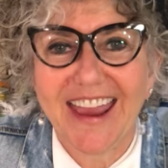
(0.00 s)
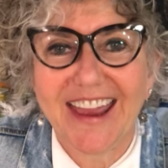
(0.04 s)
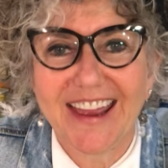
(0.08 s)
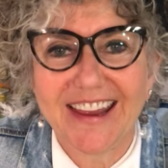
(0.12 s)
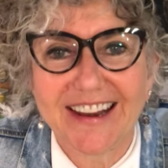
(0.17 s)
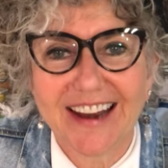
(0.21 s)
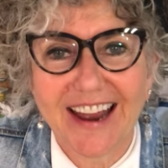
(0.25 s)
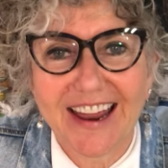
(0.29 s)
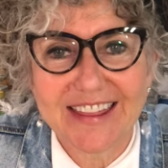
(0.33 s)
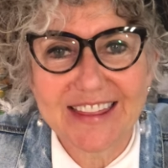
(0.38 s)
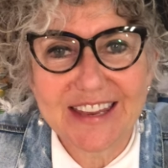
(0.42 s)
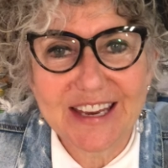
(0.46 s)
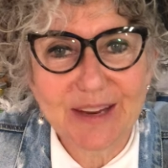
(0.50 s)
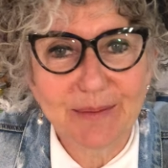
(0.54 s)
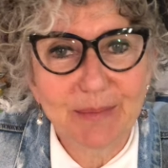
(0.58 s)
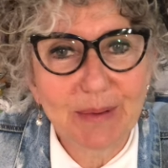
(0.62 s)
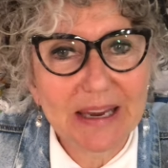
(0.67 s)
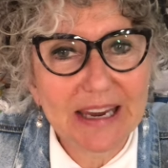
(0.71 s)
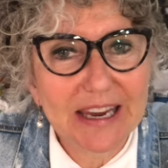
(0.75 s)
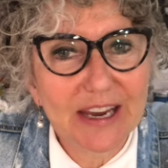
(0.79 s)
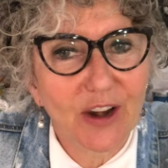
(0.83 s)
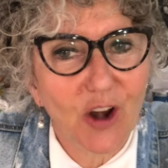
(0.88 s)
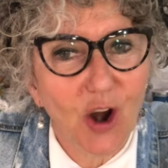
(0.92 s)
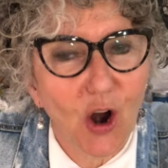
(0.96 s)
and I think
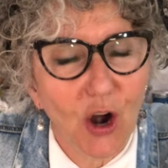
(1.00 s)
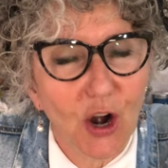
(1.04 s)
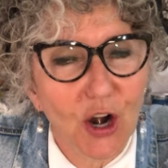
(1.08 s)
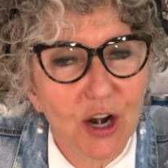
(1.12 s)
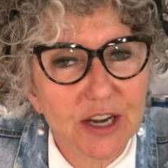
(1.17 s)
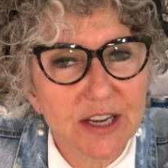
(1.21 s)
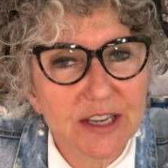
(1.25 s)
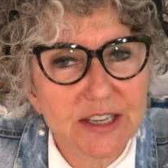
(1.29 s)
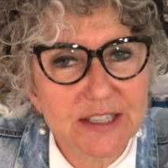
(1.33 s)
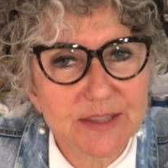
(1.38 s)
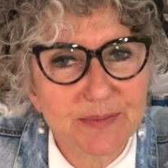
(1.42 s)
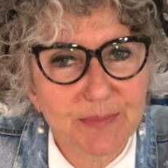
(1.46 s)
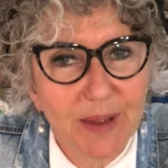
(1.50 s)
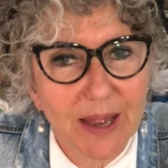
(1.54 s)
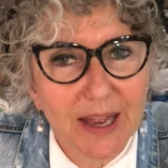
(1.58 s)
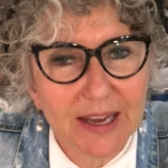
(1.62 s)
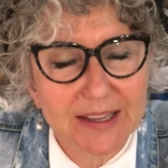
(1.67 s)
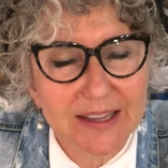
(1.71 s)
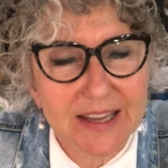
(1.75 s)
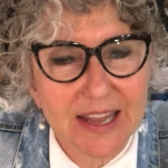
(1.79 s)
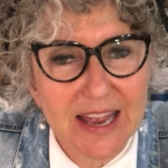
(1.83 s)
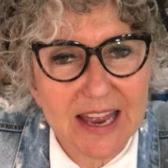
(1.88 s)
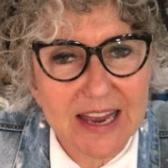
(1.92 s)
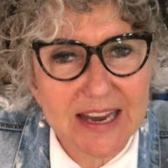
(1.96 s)
being an artist
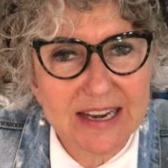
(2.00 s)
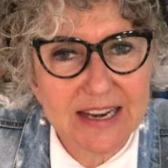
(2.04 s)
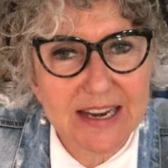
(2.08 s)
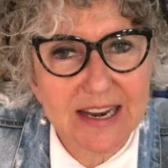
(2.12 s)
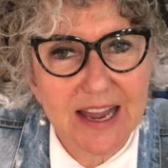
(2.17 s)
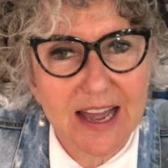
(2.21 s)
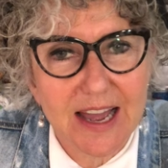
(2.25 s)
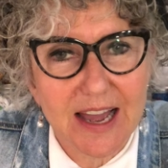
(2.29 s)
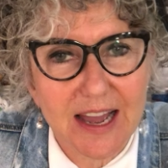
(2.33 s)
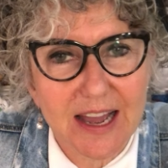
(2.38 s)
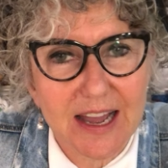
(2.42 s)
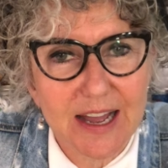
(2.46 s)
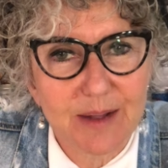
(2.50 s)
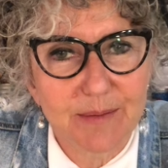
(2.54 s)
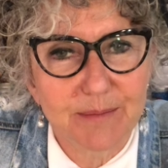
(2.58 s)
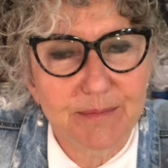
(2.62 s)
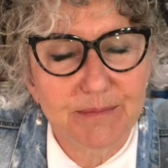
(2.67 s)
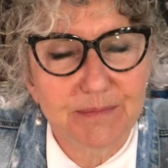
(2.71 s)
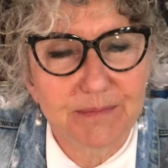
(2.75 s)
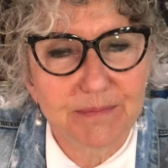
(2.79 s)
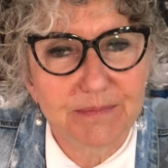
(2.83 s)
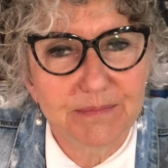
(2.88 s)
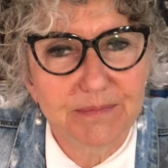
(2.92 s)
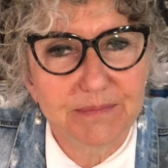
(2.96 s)
back then
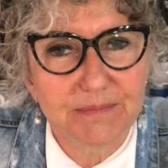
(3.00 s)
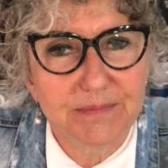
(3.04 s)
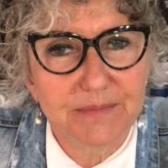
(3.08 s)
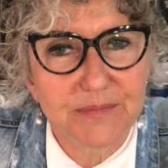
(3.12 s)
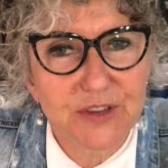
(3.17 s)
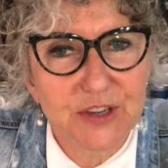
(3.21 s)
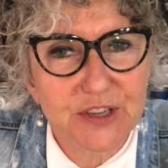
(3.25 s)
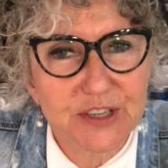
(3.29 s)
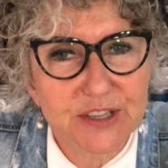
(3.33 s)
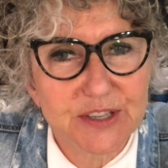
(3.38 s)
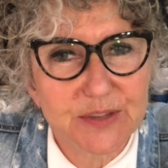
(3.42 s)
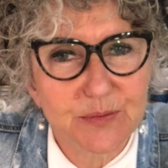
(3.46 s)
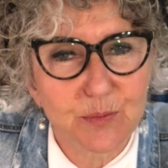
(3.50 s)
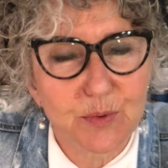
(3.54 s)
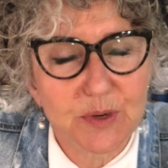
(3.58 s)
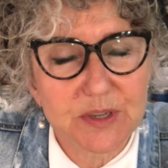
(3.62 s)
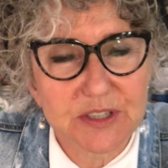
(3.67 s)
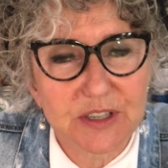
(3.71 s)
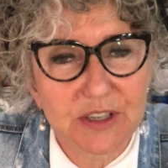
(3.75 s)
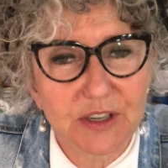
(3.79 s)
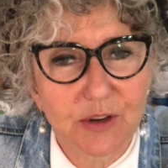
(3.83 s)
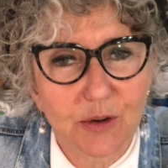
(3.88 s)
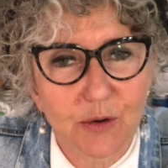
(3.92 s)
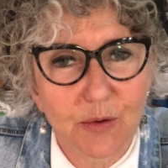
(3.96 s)
um, just
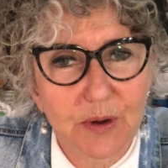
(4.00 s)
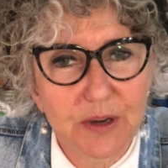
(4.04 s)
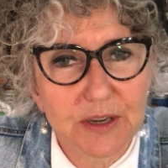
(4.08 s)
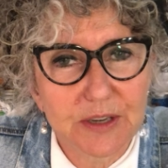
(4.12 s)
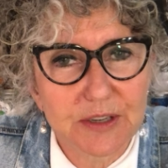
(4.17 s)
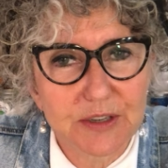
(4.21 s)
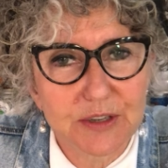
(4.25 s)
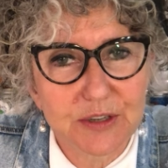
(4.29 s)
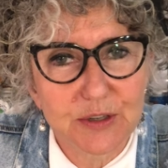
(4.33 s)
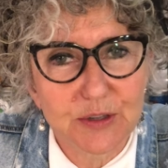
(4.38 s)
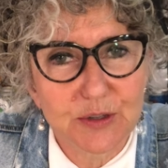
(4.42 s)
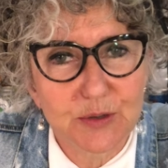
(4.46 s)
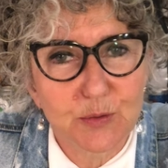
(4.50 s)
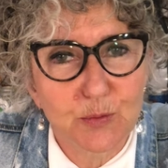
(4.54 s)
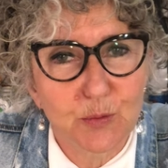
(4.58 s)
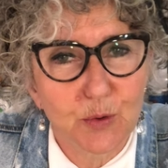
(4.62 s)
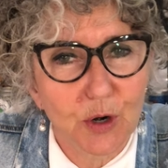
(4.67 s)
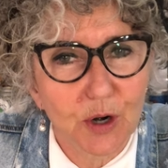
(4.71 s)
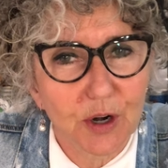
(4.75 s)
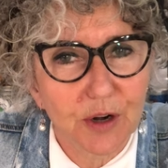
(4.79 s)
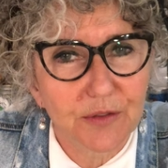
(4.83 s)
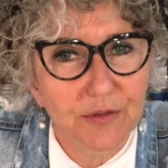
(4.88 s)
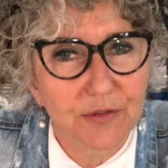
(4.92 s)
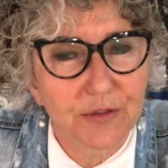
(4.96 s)
wasn't going to
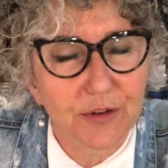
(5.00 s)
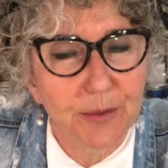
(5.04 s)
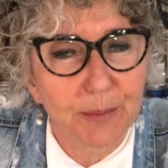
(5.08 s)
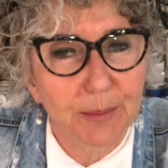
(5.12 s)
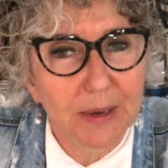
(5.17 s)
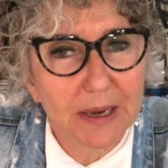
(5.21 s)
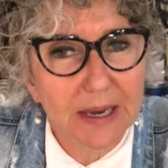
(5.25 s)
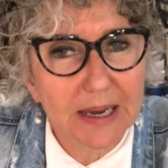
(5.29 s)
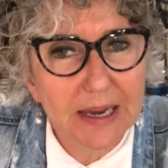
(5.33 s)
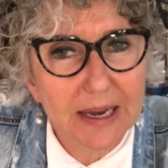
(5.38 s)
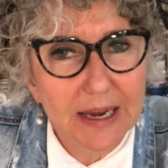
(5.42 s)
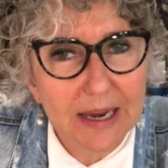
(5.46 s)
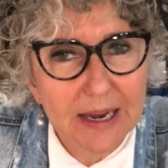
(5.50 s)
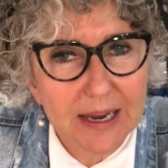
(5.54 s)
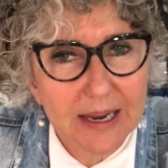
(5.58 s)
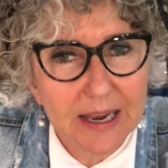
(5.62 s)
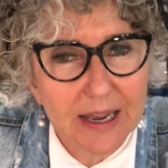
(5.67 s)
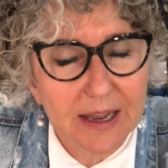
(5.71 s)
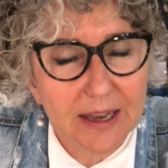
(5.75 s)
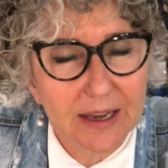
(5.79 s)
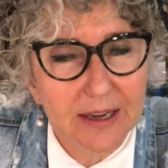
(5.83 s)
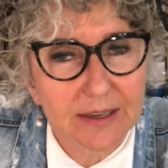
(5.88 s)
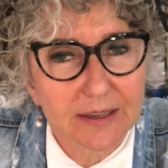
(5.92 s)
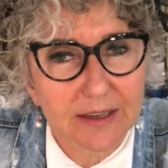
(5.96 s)
work for me.
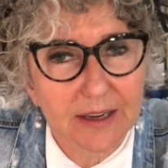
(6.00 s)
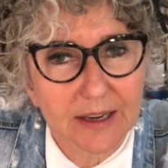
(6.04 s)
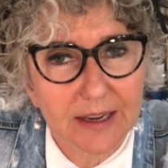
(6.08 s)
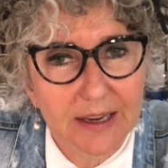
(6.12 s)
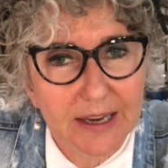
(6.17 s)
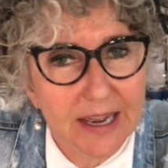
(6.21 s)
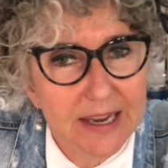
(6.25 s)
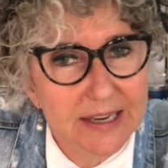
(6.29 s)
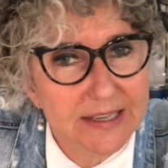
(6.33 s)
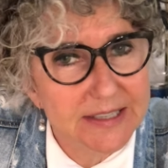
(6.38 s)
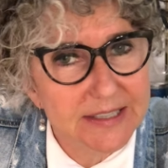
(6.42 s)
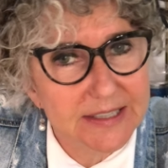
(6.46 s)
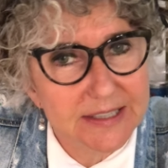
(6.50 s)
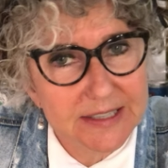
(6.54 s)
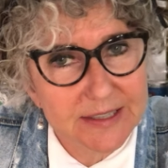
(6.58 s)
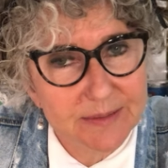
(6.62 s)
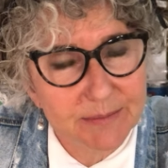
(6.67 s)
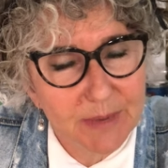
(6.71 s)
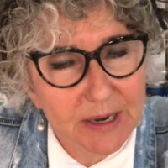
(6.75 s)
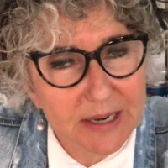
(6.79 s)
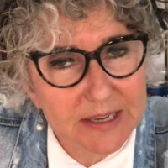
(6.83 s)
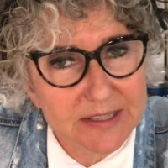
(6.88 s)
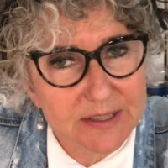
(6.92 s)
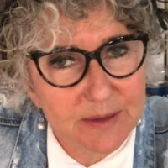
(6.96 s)
I, I had to
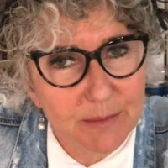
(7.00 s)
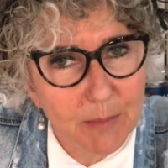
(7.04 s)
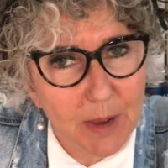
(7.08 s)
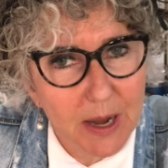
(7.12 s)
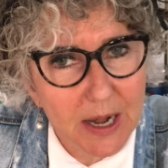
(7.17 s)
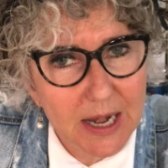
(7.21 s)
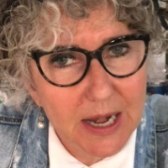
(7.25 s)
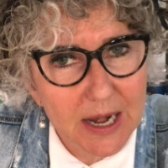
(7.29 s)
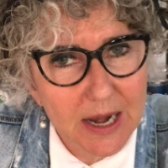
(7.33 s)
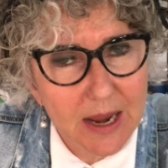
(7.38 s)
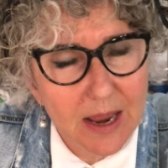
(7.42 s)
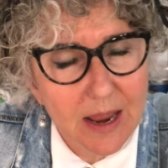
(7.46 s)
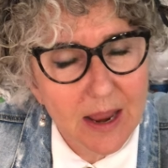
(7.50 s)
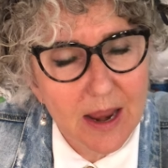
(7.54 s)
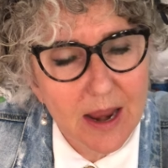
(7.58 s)
make some money.